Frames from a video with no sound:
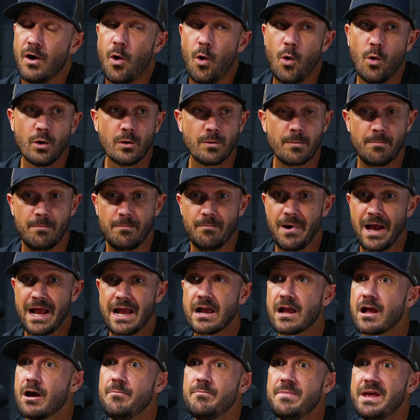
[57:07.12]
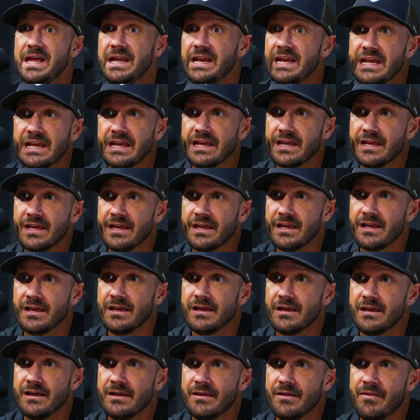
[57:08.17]
Or by a committee
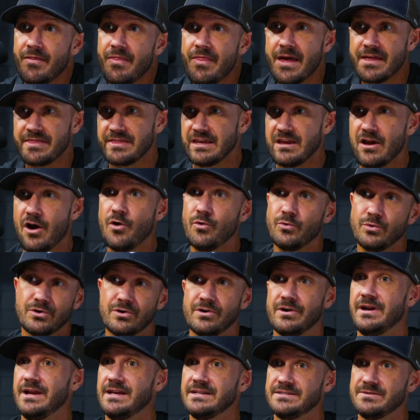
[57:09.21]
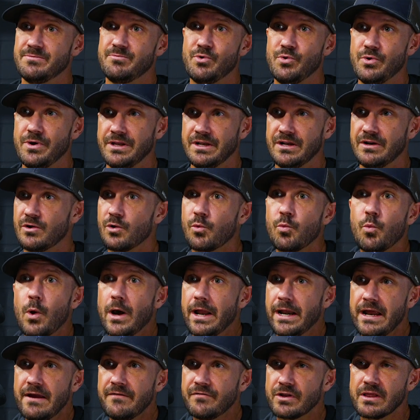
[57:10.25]
that the owner has appointed or
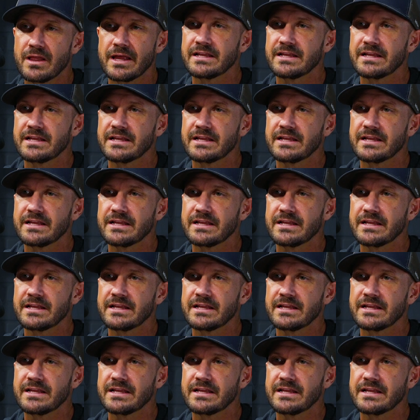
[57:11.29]
whatever. Yeah.